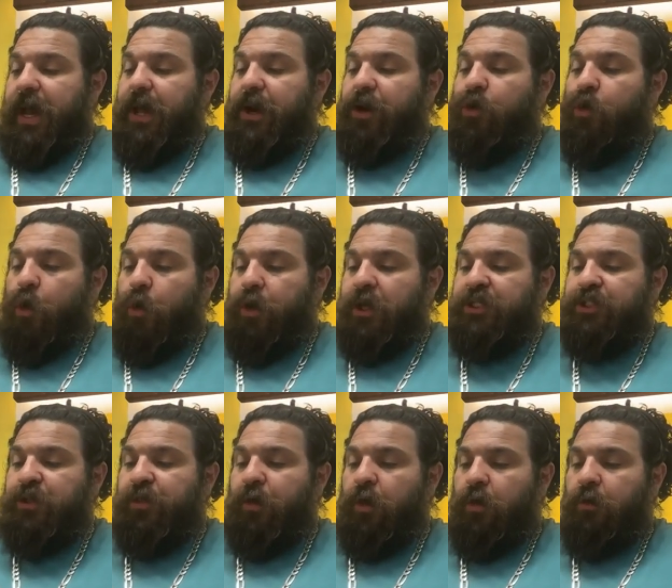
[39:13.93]
In
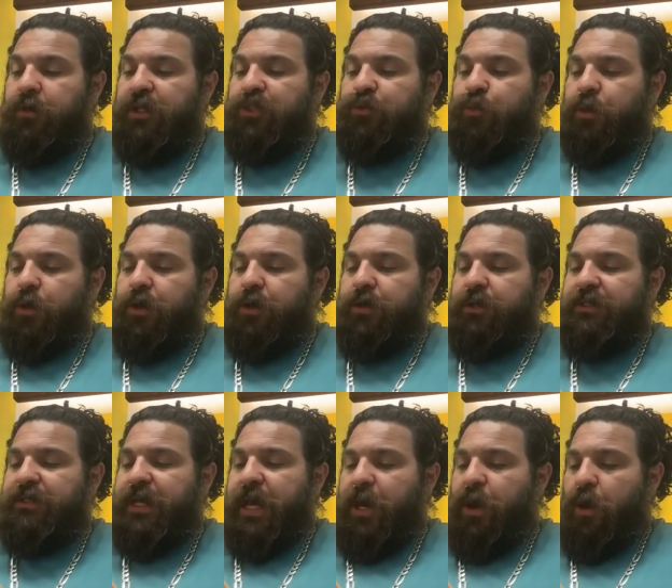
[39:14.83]
accordance with all these
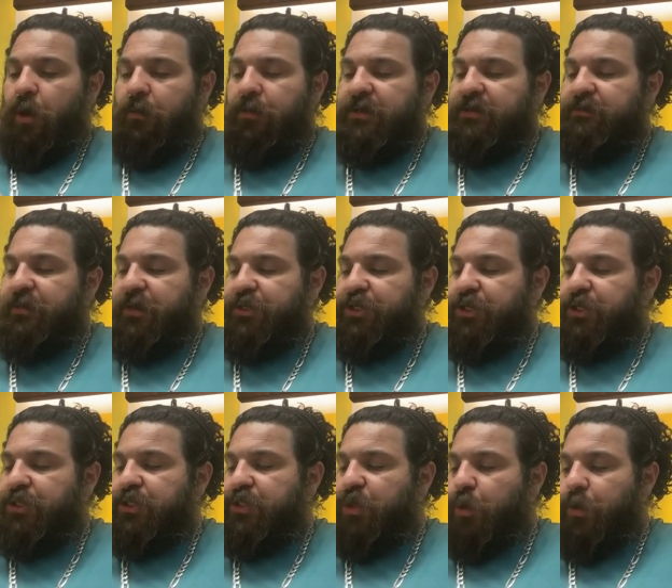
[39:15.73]
words and all this
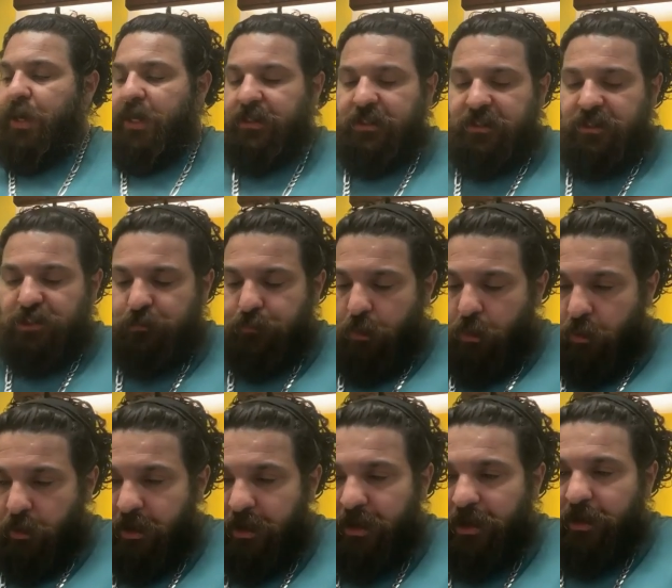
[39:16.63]
vision, so Nathan
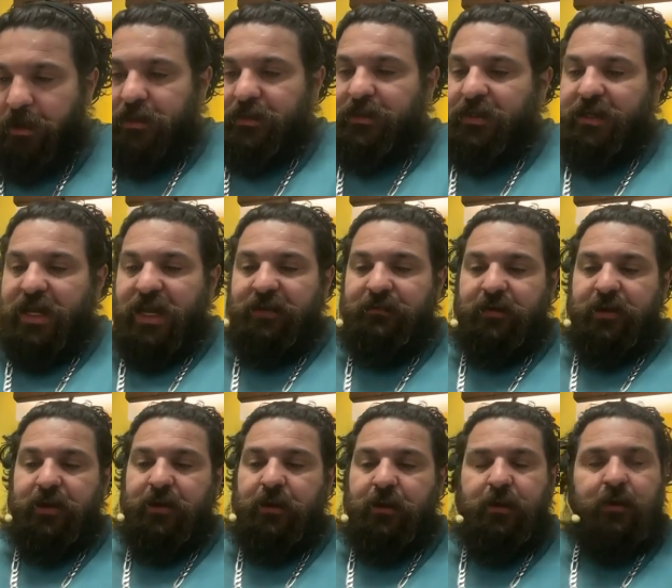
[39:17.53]
spoke to
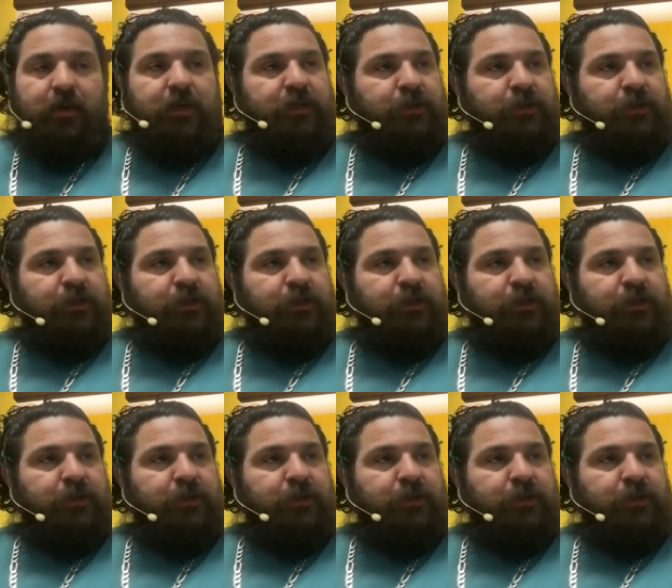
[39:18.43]
David.